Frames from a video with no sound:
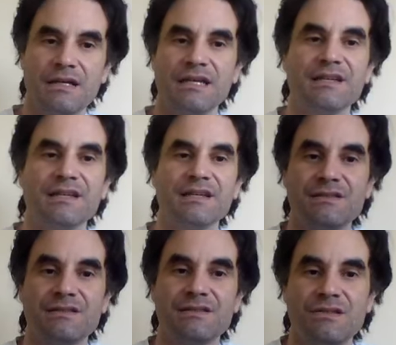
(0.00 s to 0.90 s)

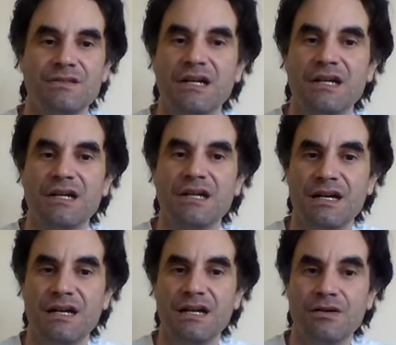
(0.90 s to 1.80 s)
is
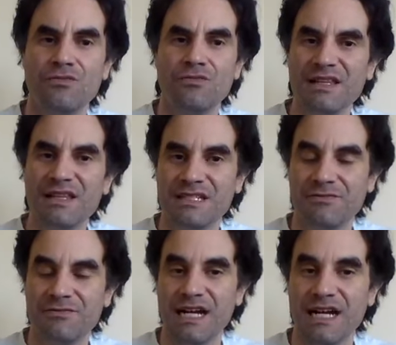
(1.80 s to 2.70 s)
relatively